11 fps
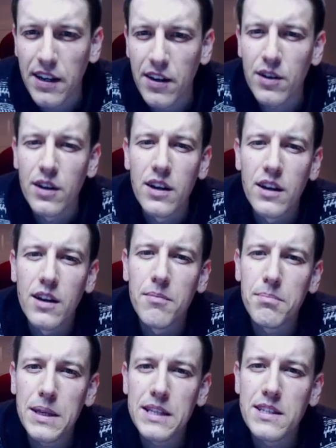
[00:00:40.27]
Now,
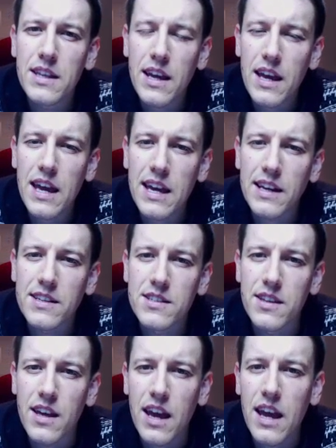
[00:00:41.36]
b to the x to
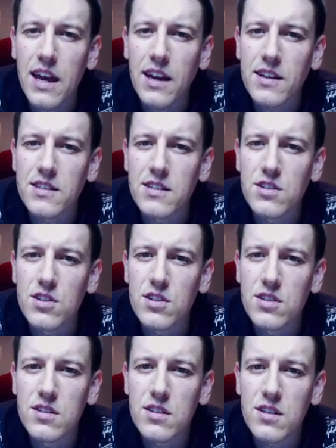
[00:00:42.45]
the x is
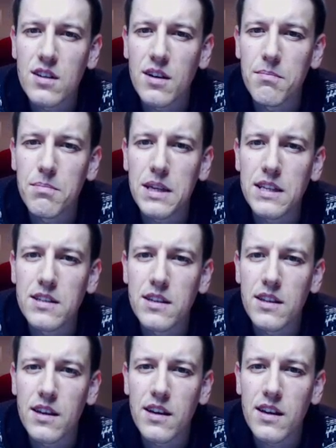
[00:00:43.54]
just uh, b to
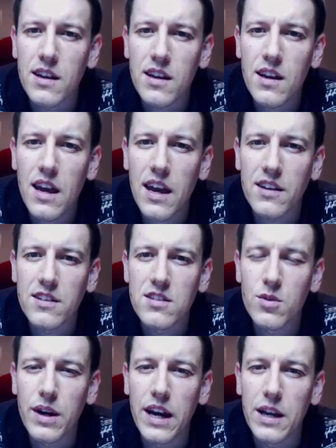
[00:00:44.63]
the x
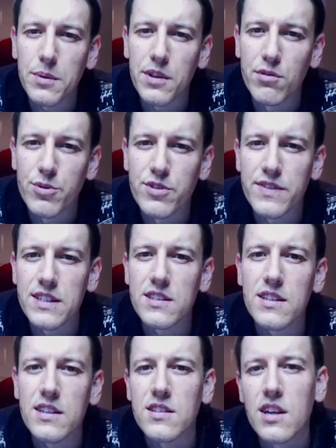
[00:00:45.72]
squared with the rules of
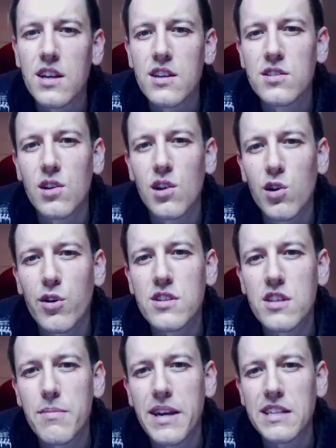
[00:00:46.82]
indices. So log
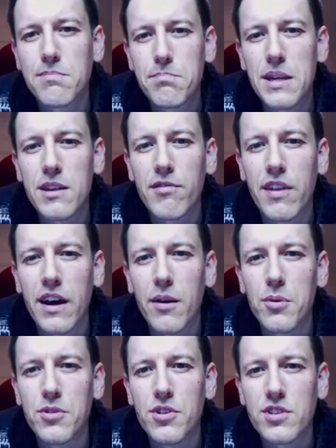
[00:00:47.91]
to the base b of that
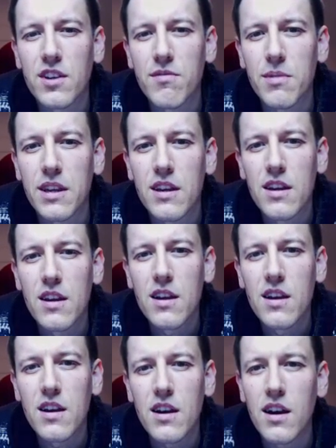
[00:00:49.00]
would just give me
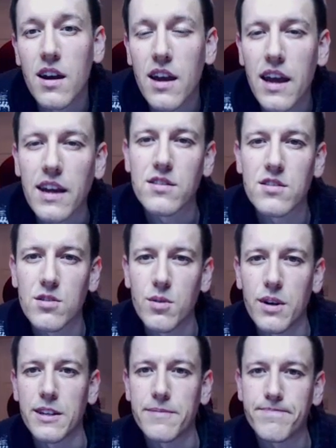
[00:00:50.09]
uh, x
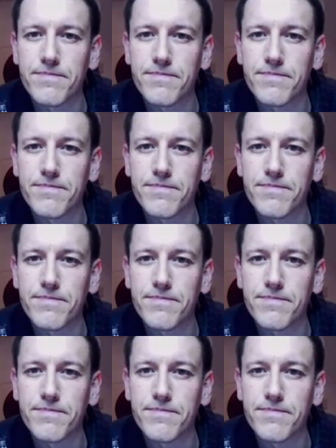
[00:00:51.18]
squared.